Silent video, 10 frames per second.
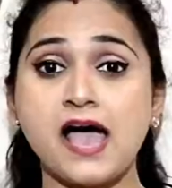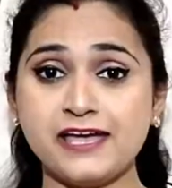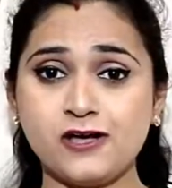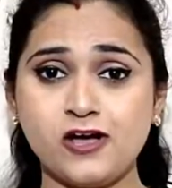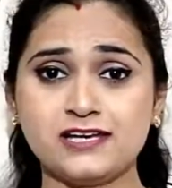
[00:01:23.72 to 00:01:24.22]

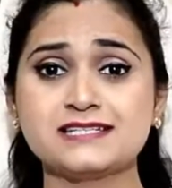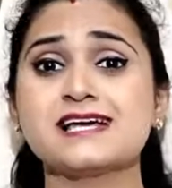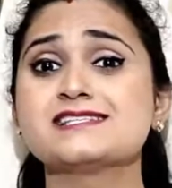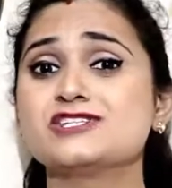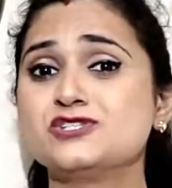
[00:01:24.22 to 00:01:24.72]
I call it
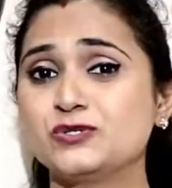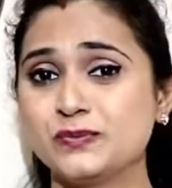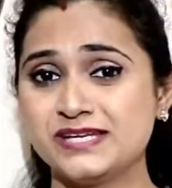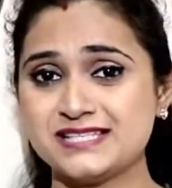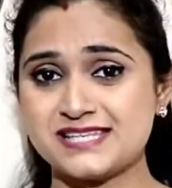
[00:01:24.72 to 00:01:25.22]
as a 2
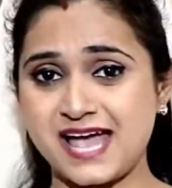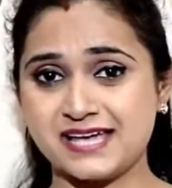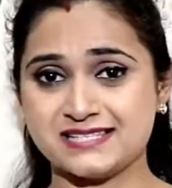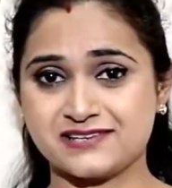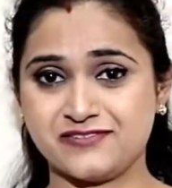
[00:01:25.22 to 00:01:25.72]
minutes
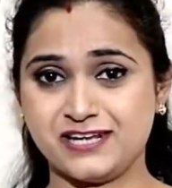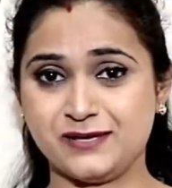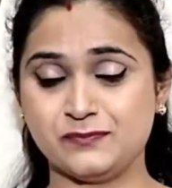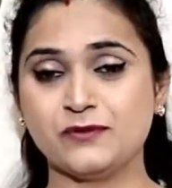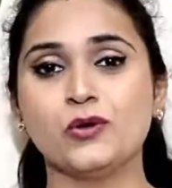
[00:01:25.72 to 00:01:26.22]
ice
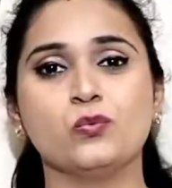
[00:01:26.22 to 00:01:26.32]
cream.